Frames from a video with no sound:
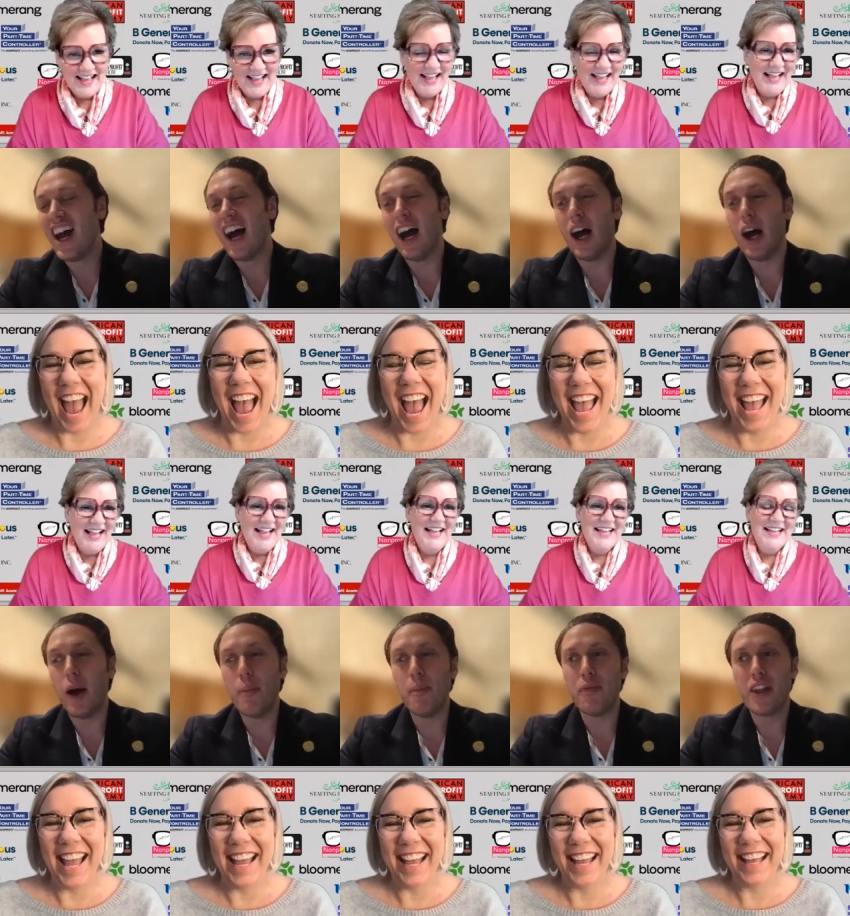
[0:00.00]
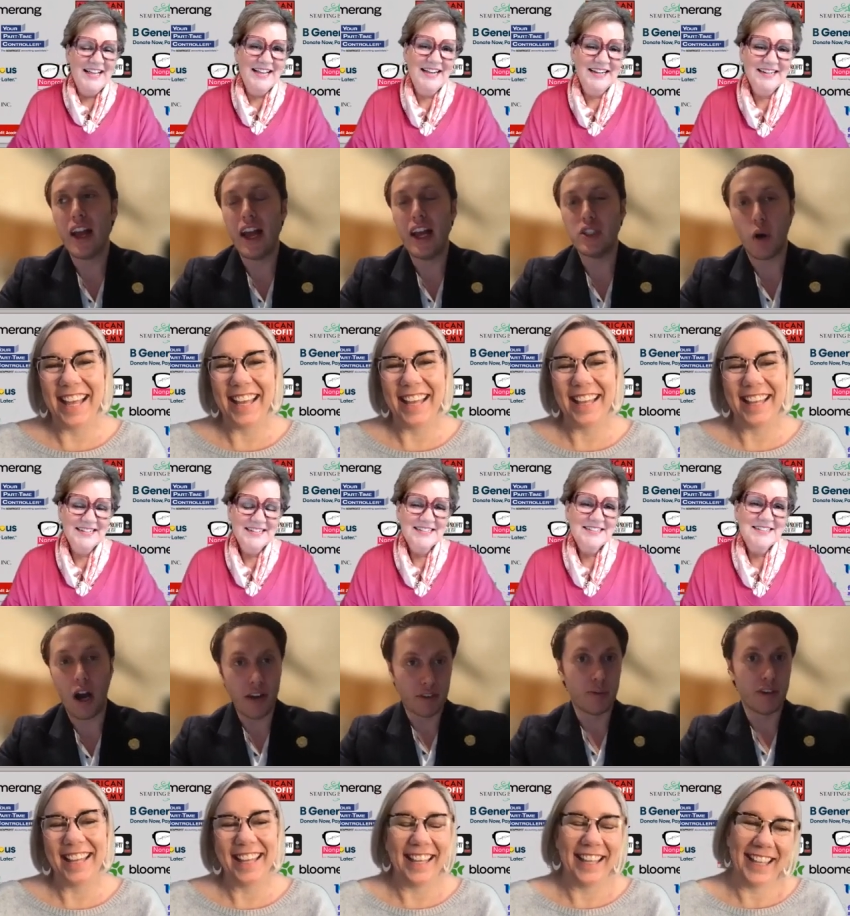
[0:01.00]
Speaker 1: Um, so I have a
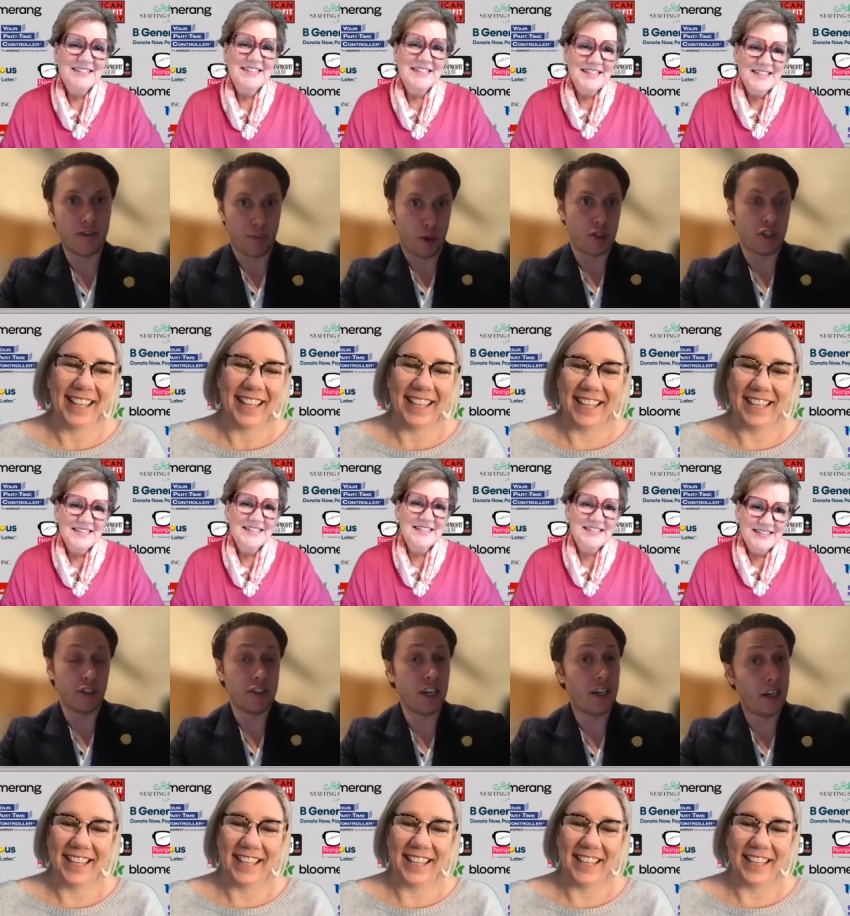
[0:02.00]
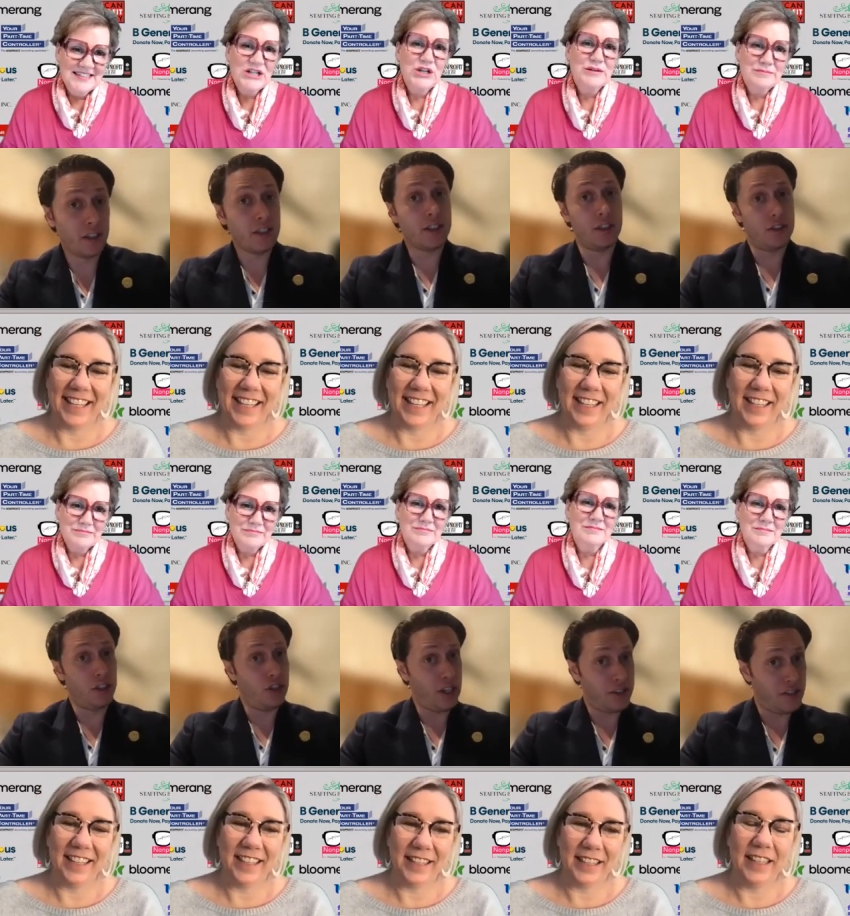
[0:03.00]
little bit of personal insight, not only into to
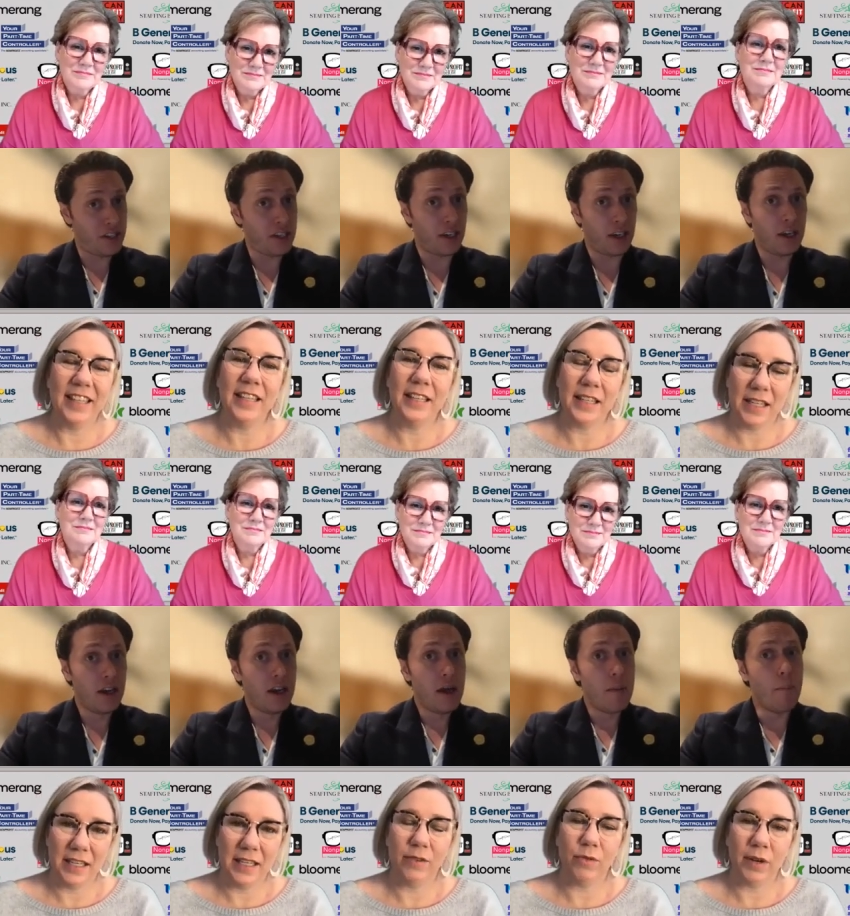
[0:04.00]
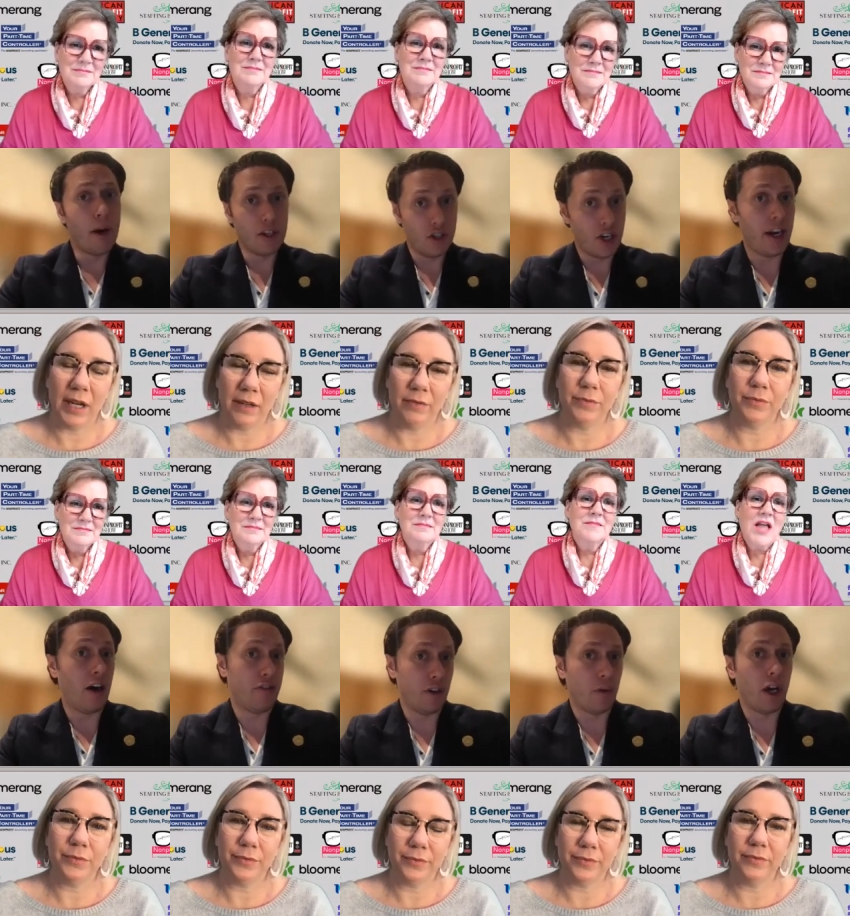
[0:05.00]
Gen Z, but Gen
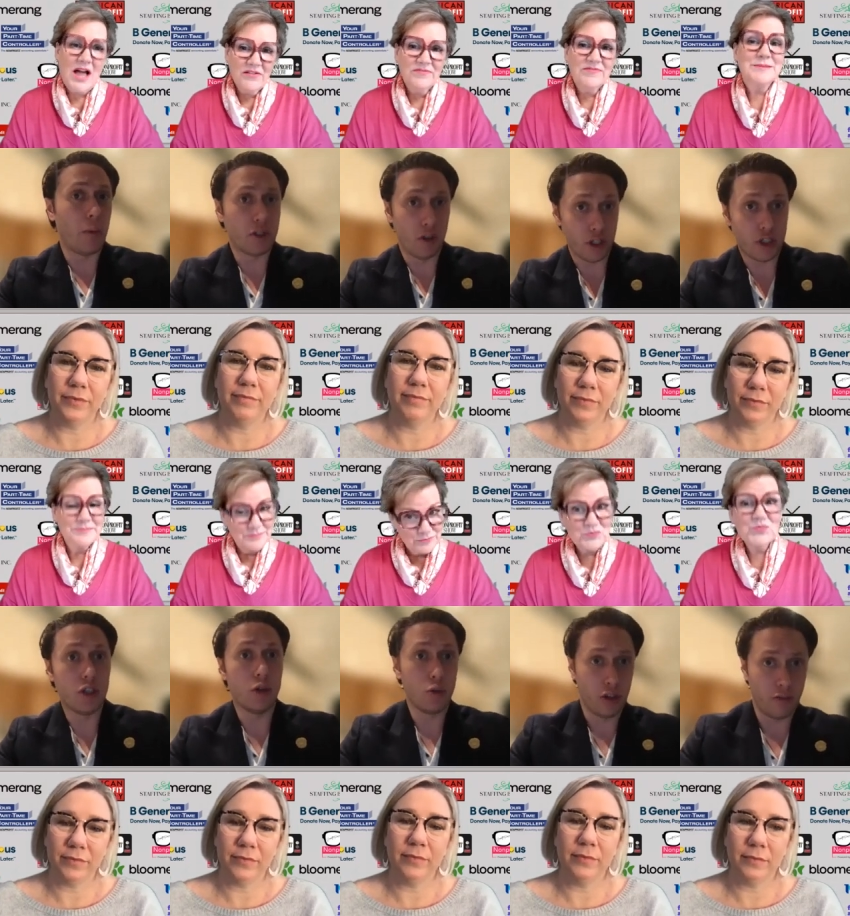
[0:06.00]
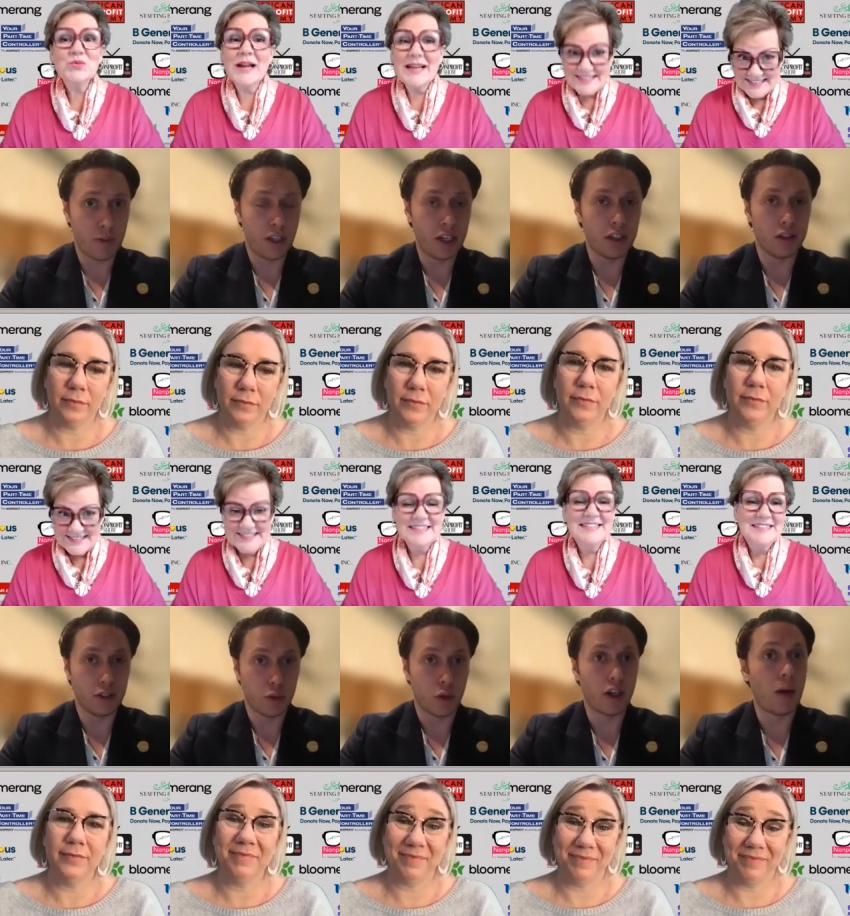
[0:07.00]
Alpha, right, which are the children of millennials who are
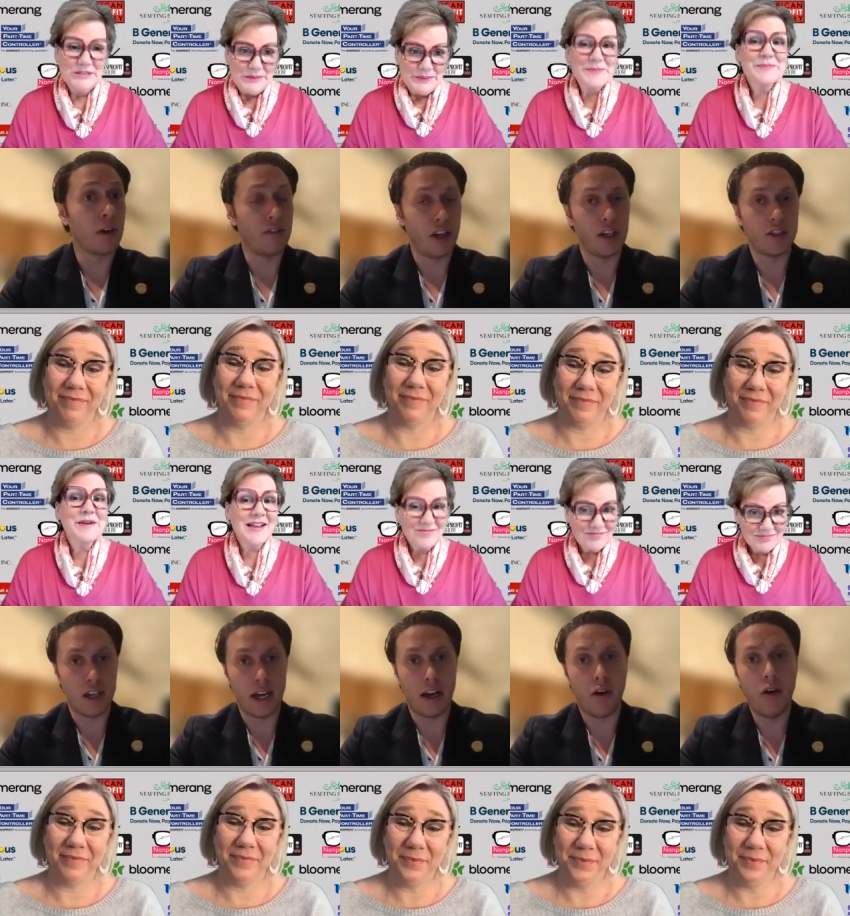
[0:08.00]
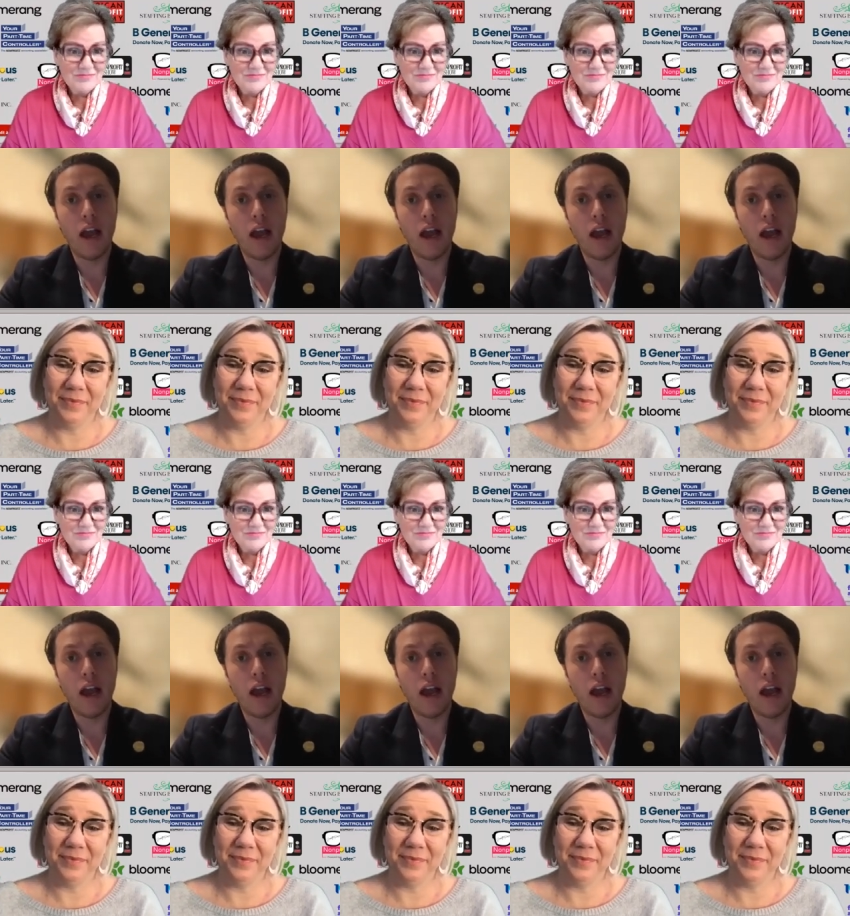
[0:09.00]
coming of age now.